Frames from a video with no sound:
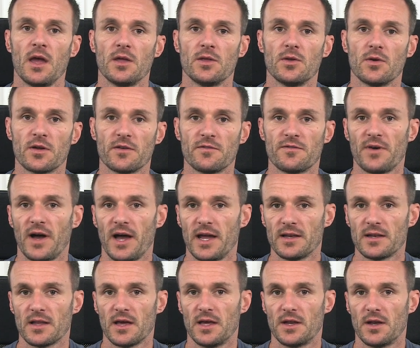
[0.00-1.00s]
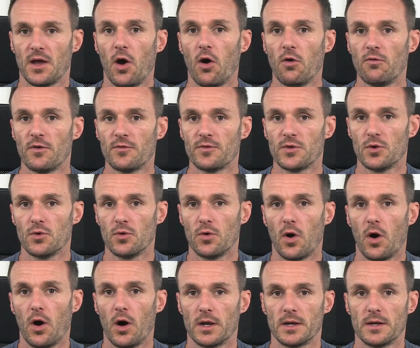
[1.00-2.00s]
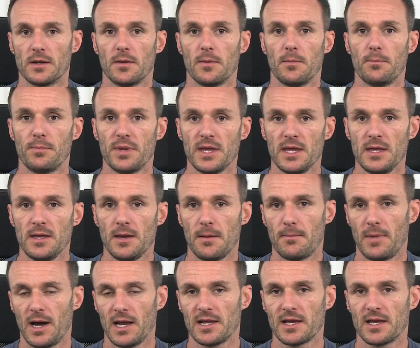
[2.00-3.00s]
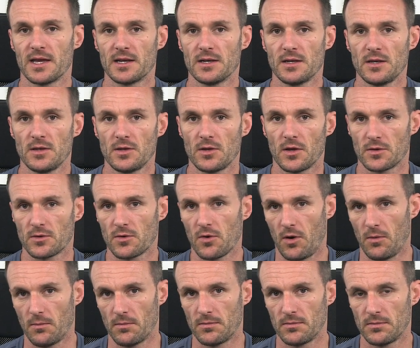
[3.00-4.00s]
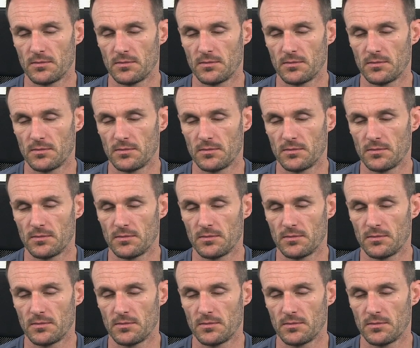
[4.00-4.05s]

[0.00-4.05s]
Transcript: you can find an overview on bmulligan.com.